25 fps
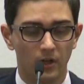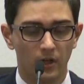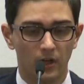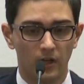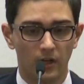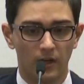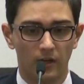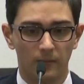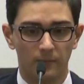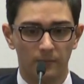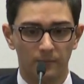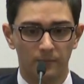
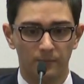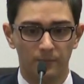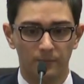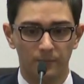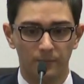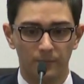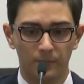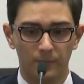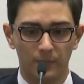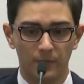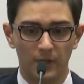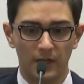And
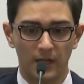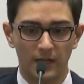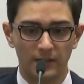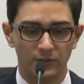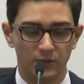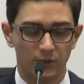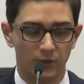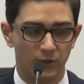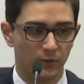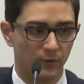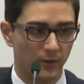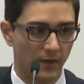I
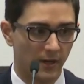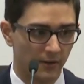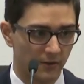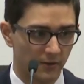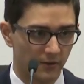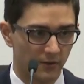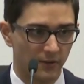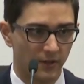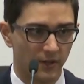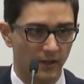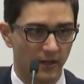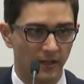turn
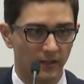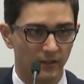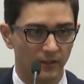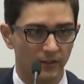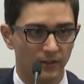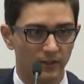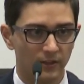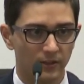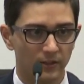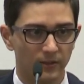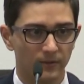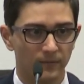around and I
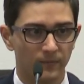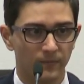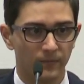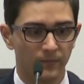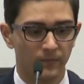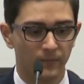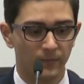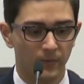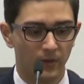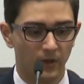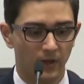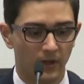look,
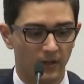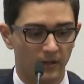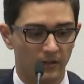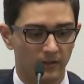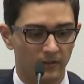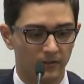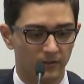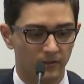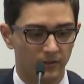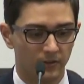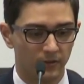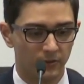
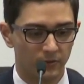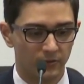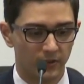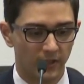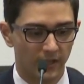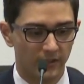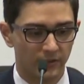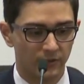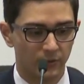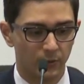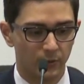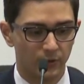and those
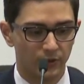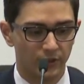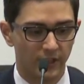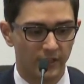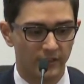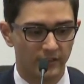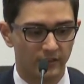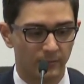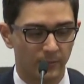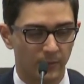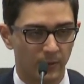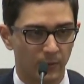guys who were
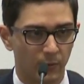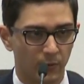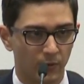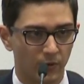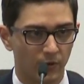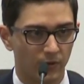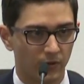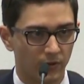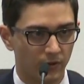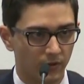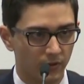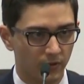chasing me
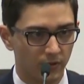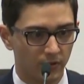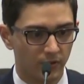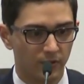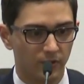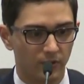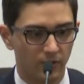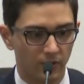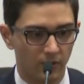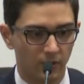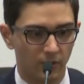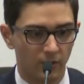were,
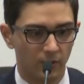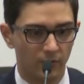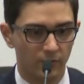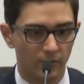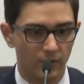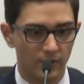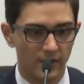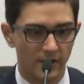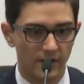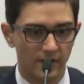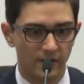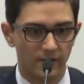you know,
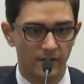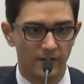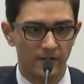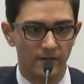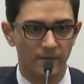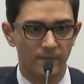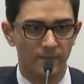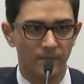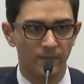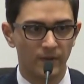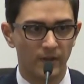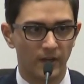over there,
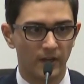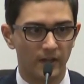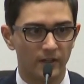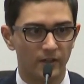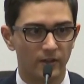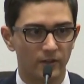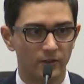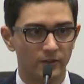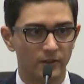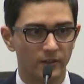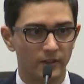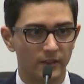and I
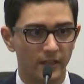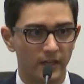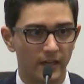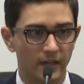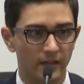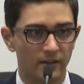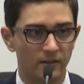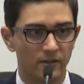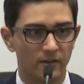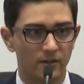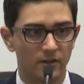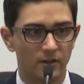yelled it
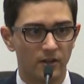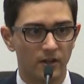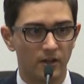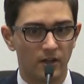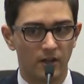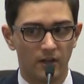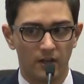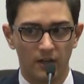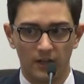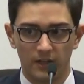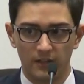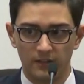again,
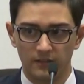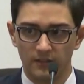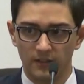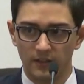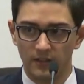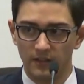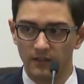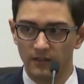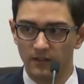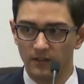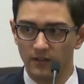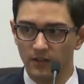and I
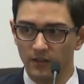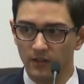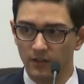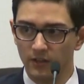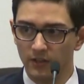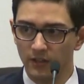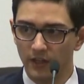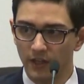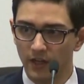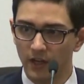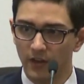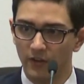said,
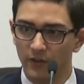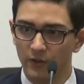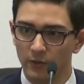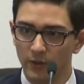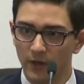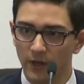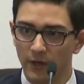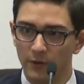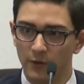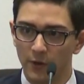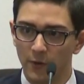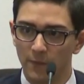"Get on the
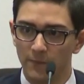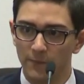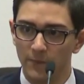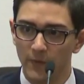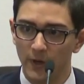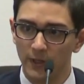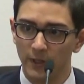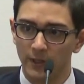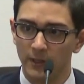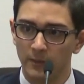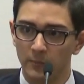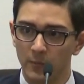ground, don't
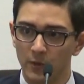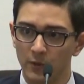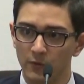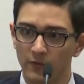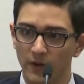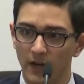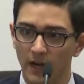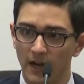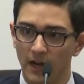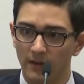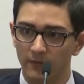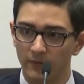fucking move,
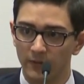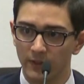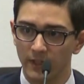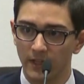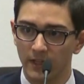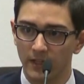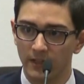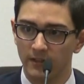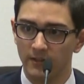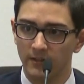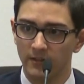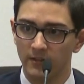I have a
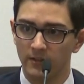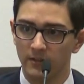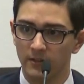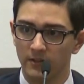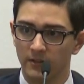gun."